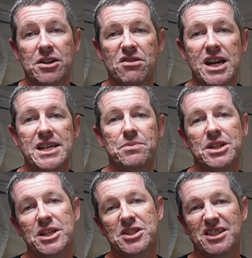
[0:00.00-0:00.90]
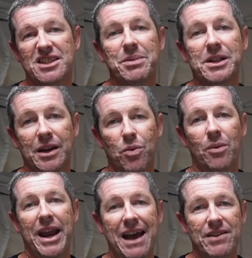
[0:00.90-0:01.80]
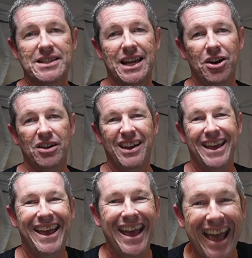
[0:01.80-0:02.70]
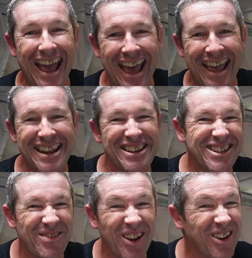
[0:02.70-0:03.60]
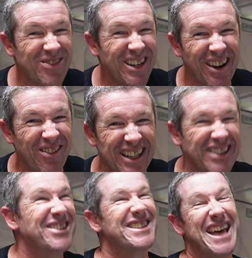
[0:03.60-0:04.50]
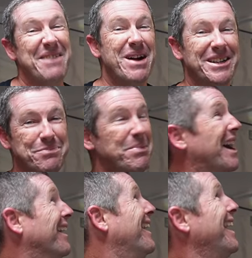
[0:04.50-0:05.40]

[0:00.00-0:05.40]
degrees, which is typically what we have it set on. And to be honest, we don't really use it that much, but